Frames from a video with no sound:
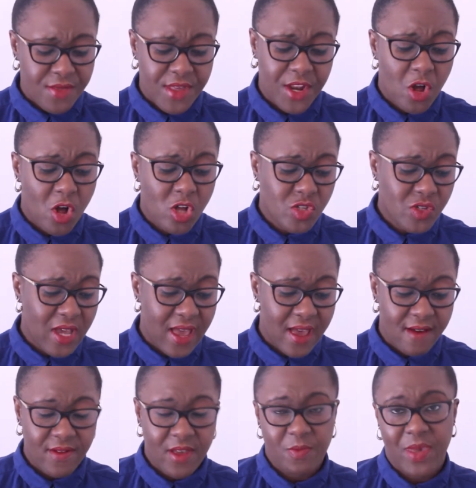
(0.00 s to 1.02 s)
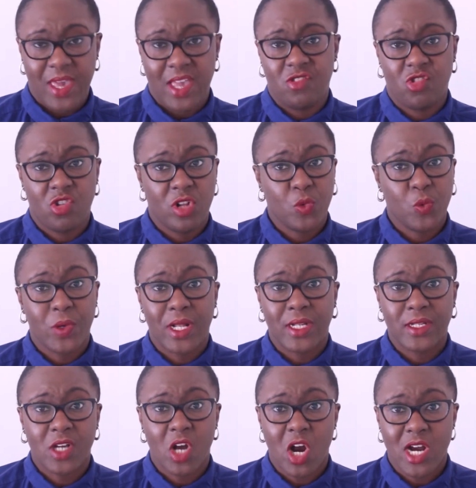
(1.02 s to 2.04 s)
Then I also have a page called
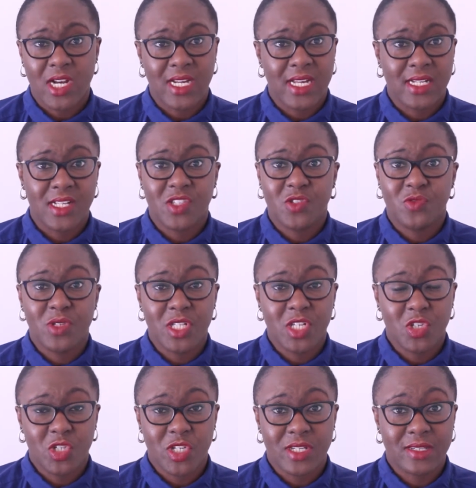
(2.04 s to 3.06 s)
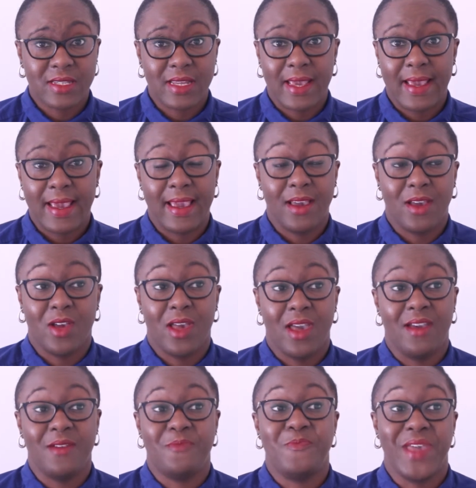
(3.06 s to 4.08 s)
Wild Card, and it's really just a
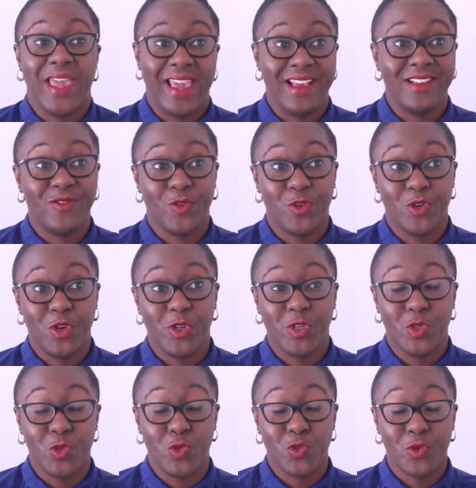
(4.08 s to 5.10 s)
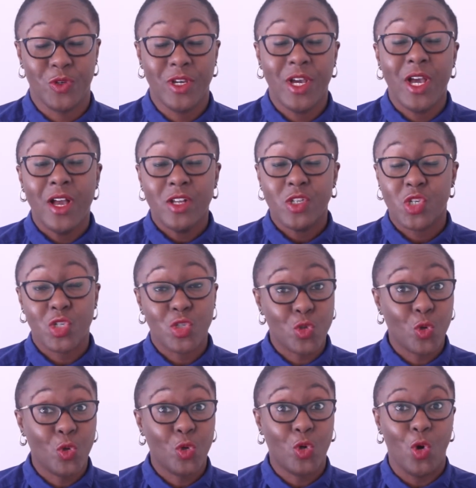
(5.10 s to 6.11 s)
page for you to
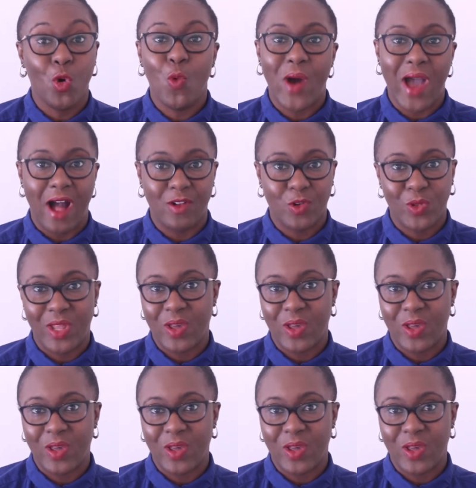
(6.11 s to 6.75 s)
just go wild.